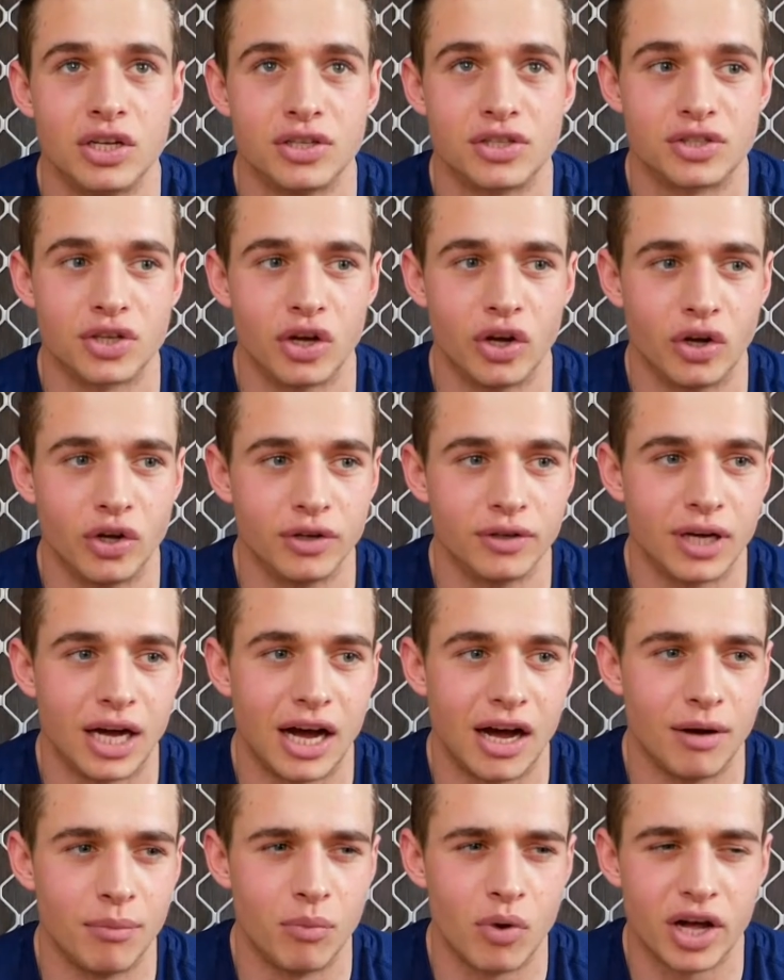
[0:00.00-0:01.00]
So
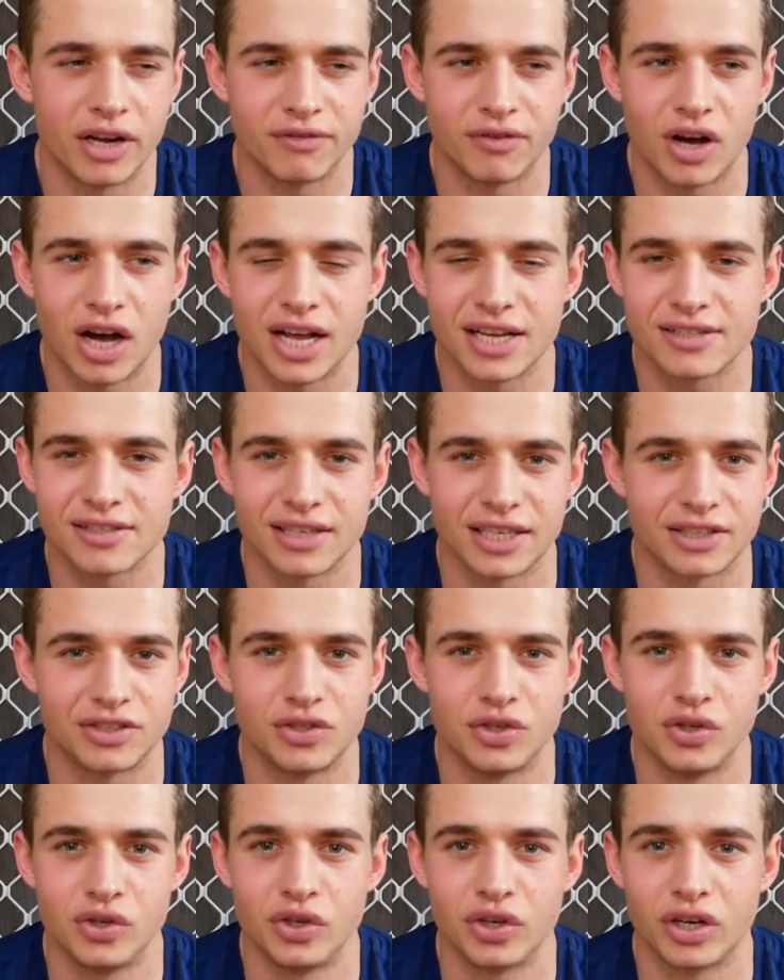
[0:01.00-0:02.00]
my advice
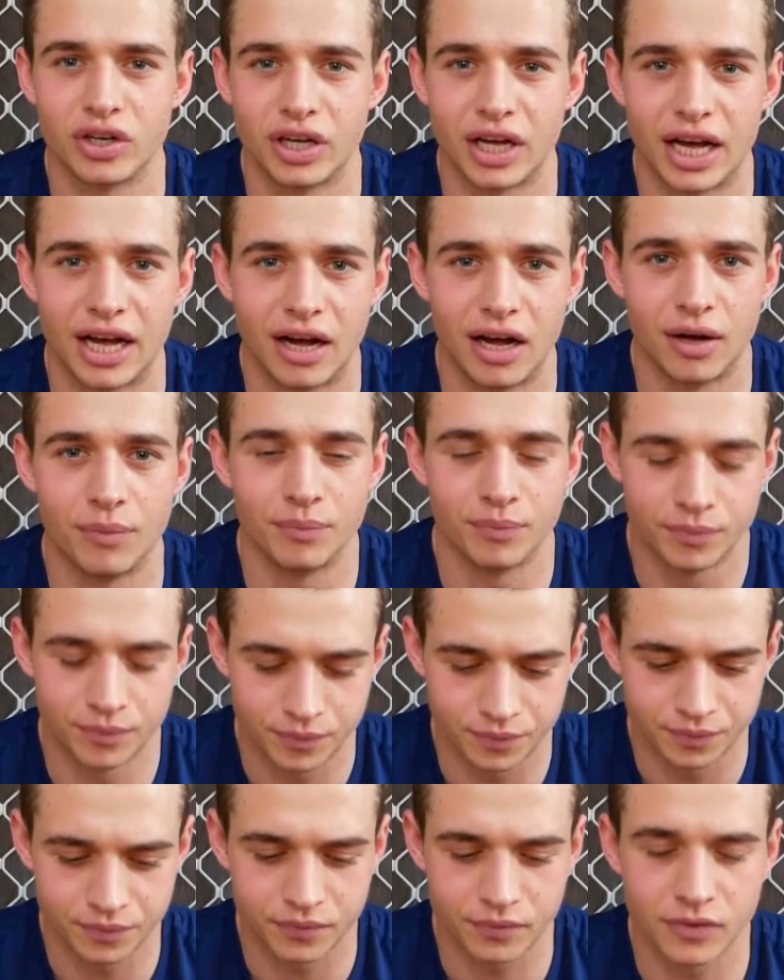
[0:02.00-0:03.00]
to you,
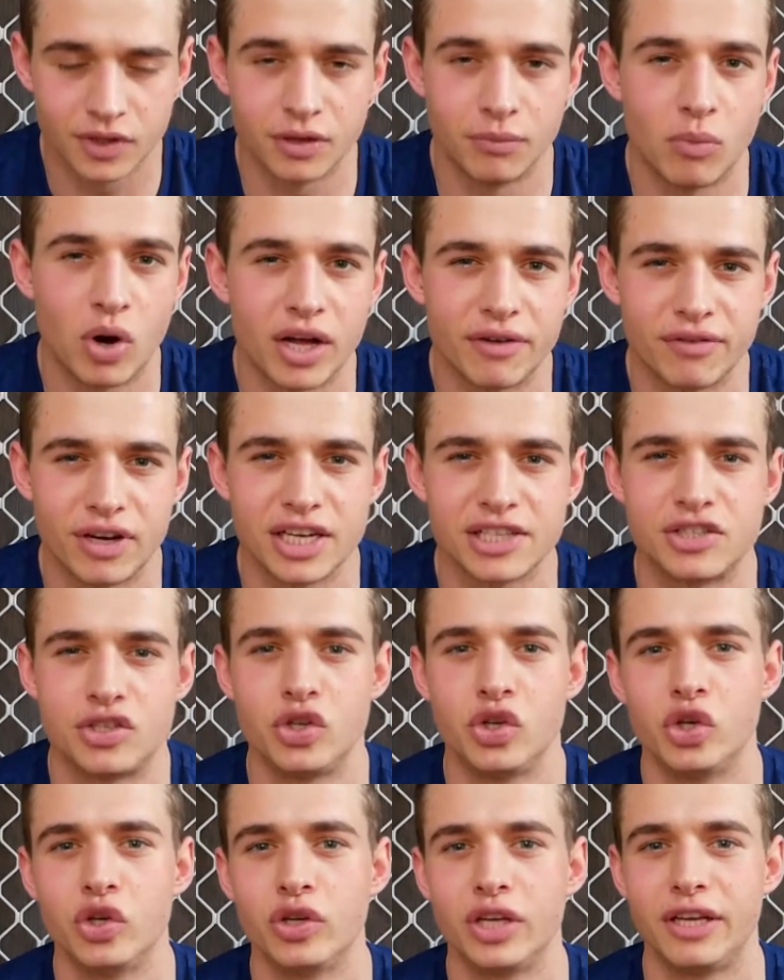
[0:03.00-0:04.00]

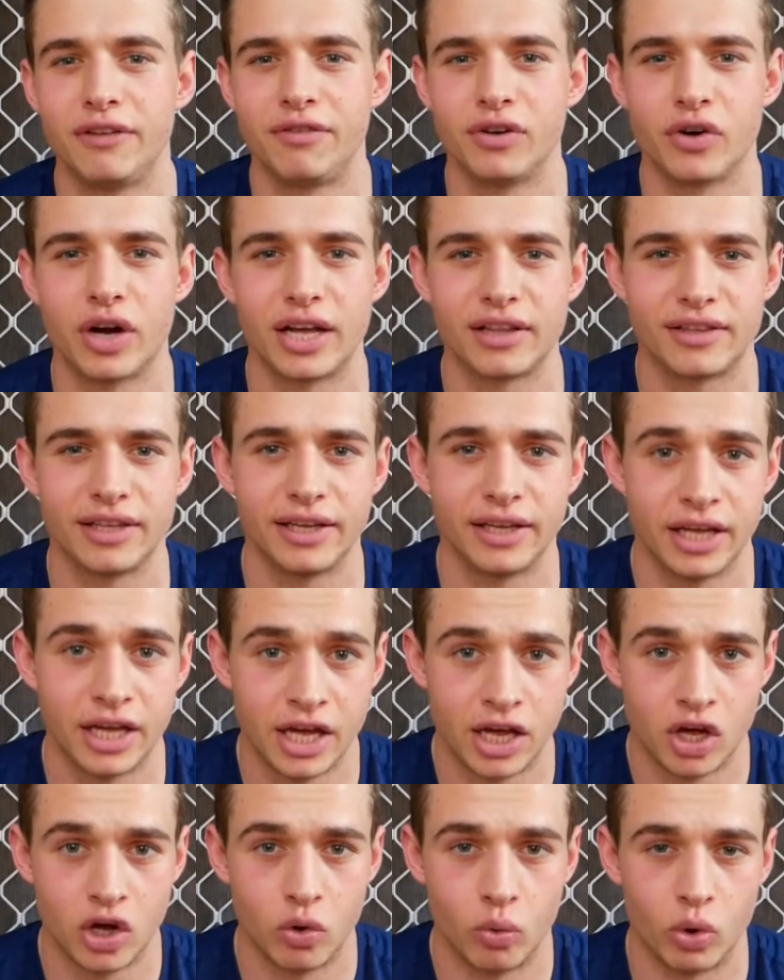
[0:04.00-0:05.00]
if you're out there
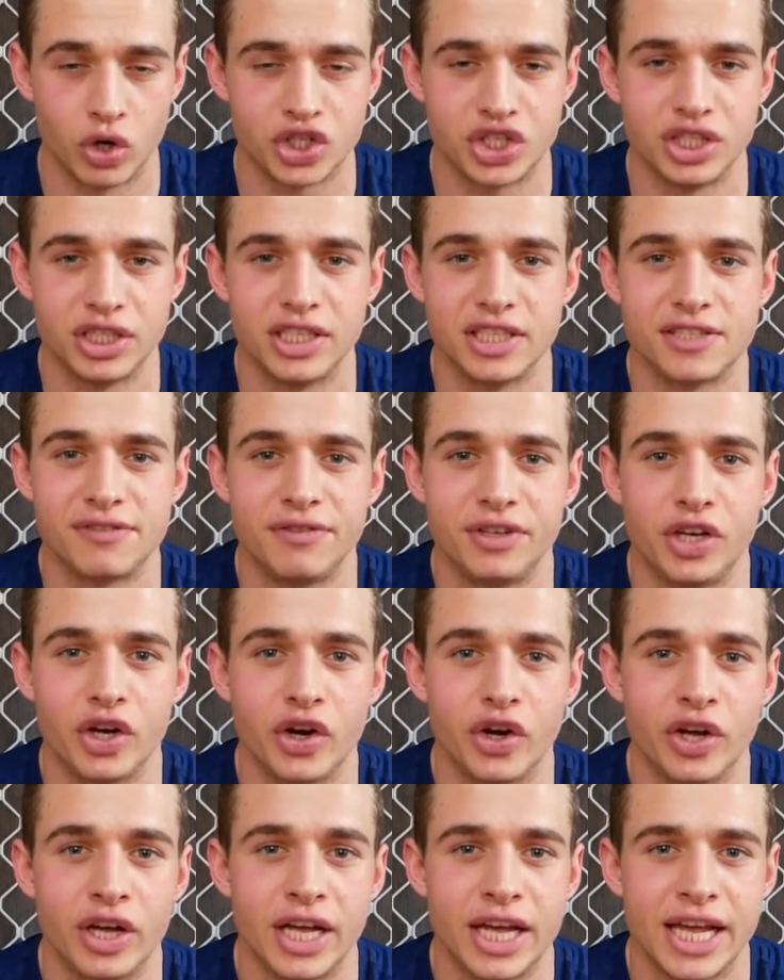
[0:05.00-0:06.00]
watching this
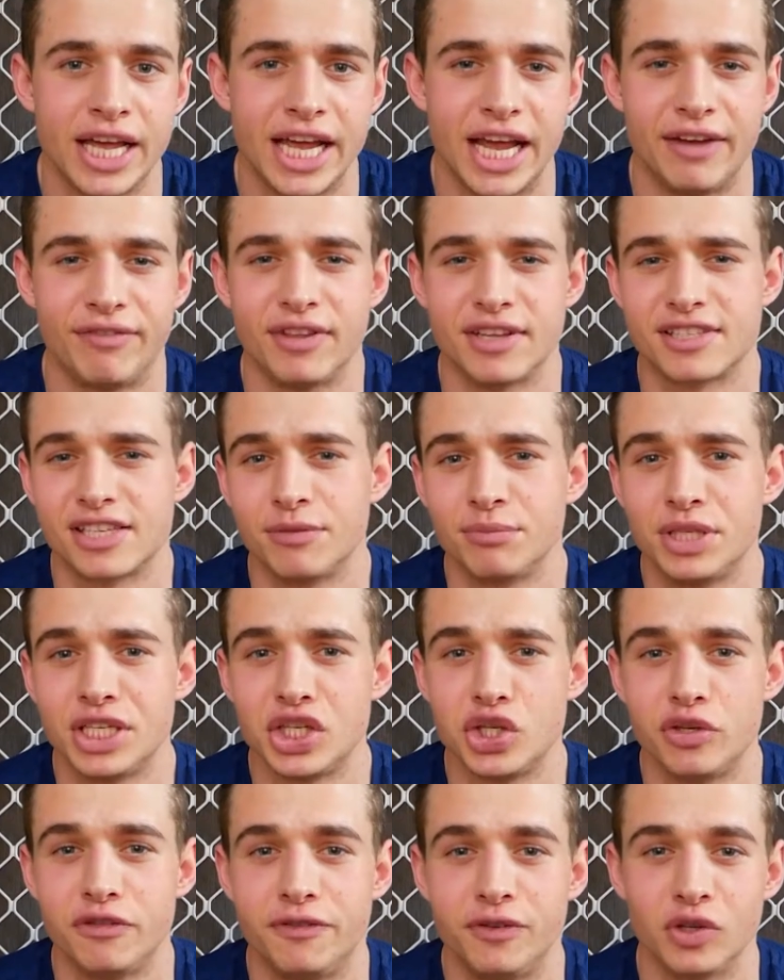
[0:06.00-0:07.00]
video, if there's
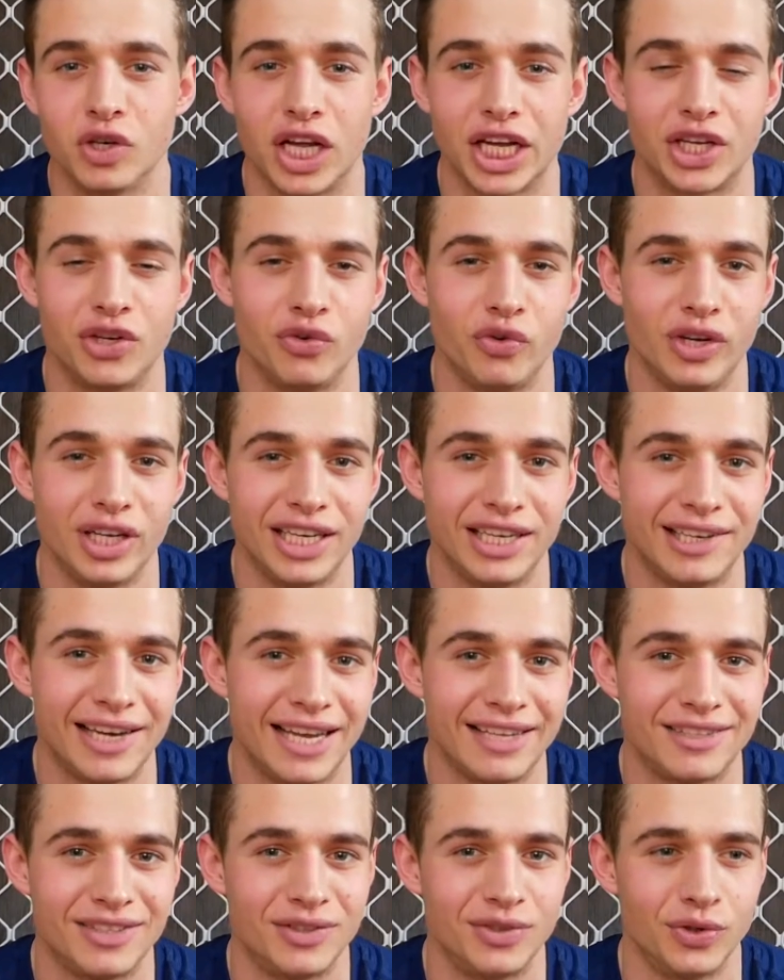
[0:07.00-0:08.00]
something you feel like you really
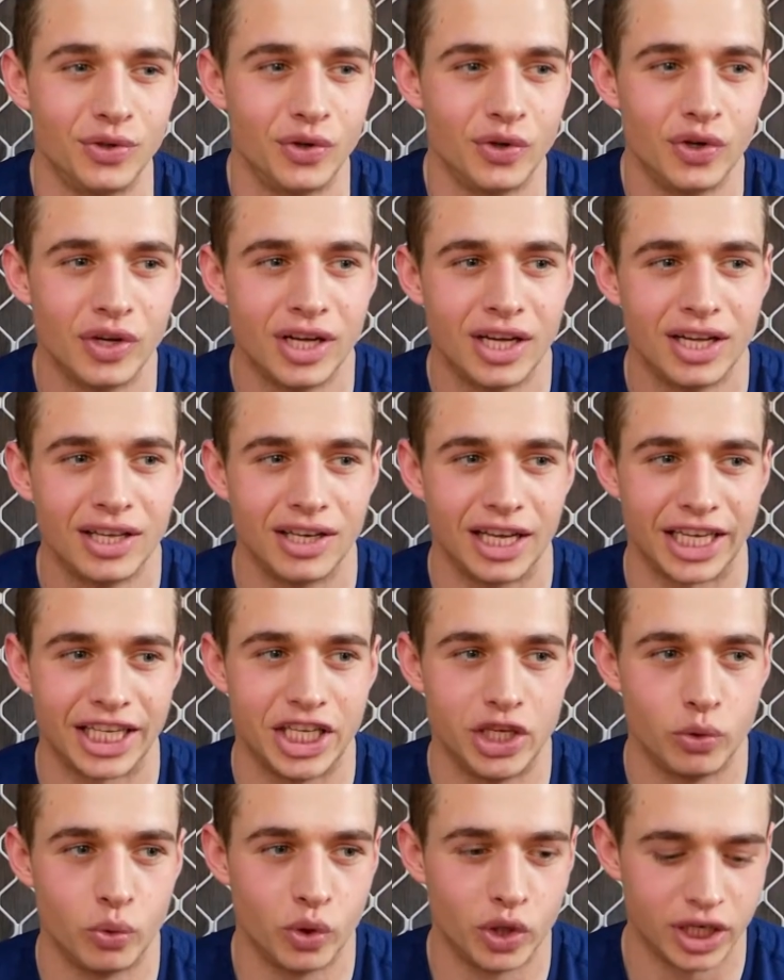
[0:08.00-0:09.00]
need to do, like
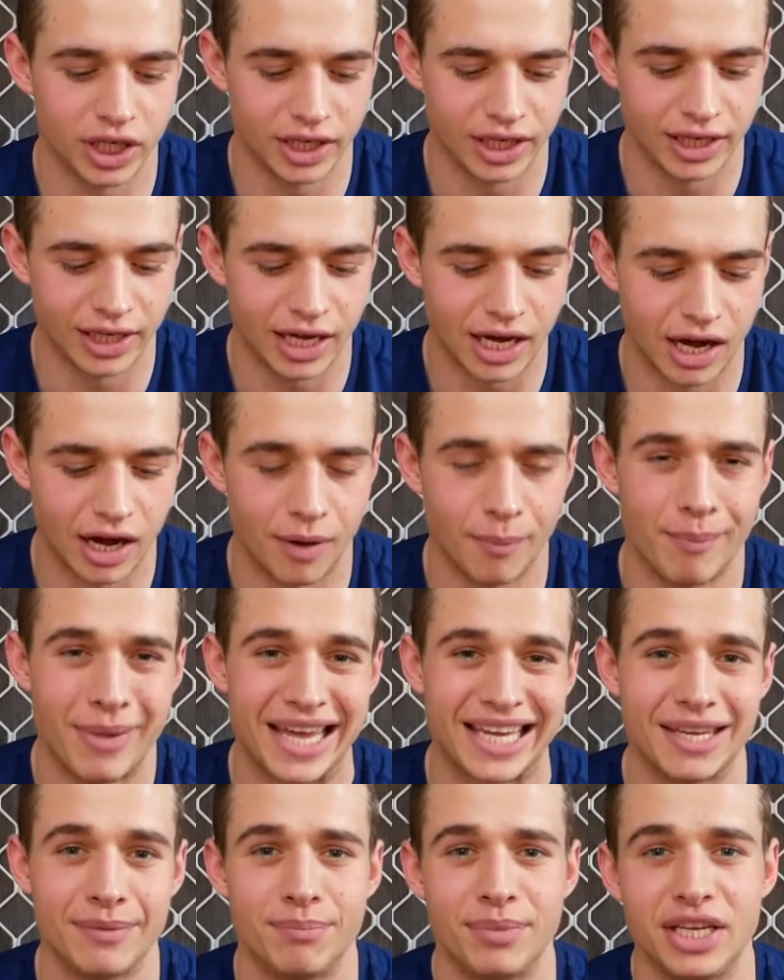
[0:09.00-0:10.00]
you want to
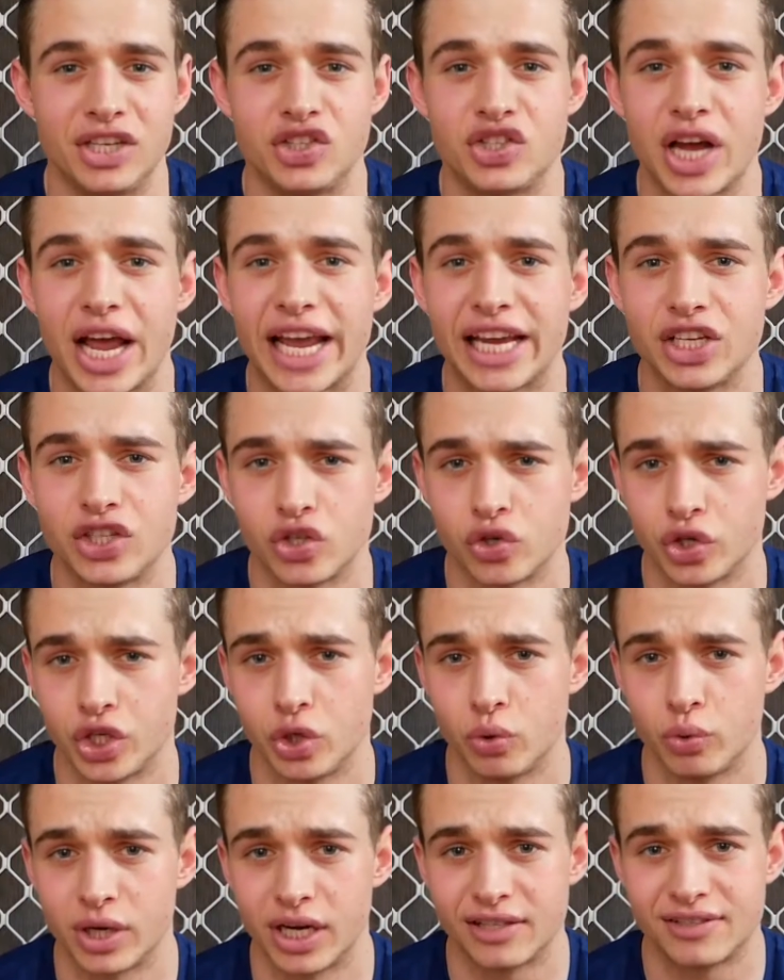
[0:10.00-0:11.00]
make a big change, or
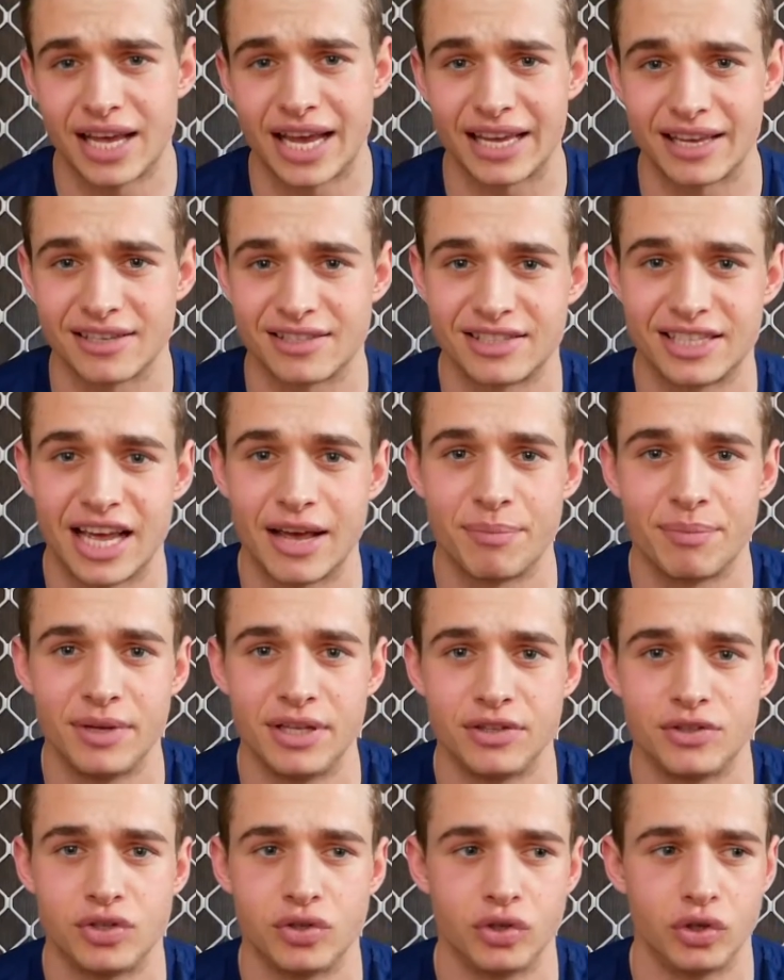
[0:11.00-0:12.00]
you want to take a step
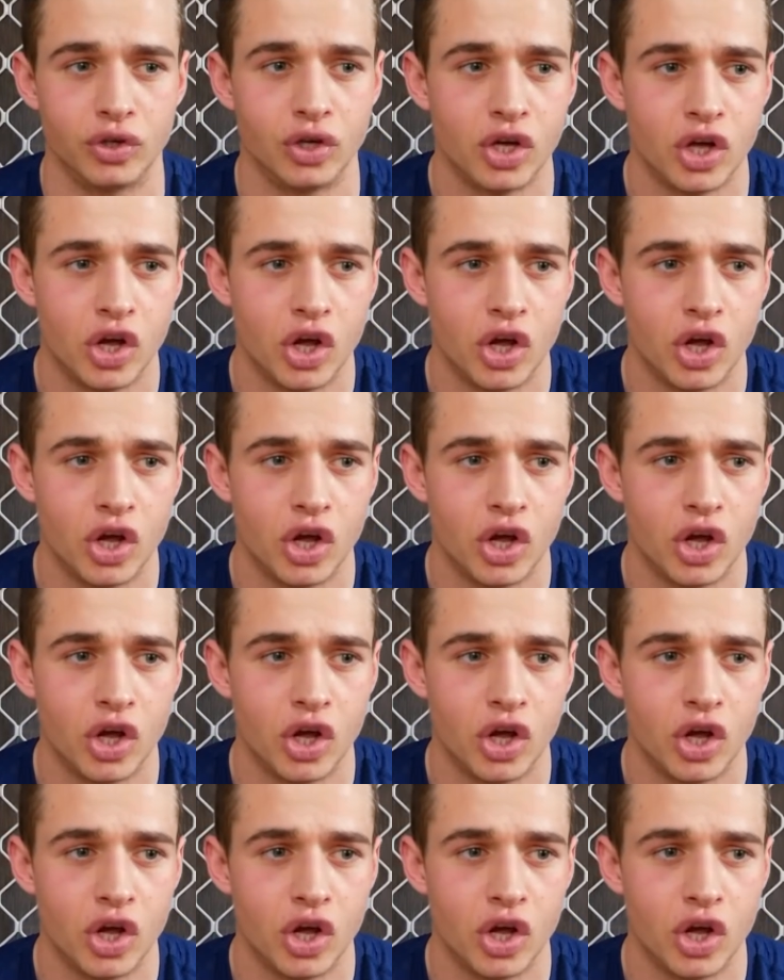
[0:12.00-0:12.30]
into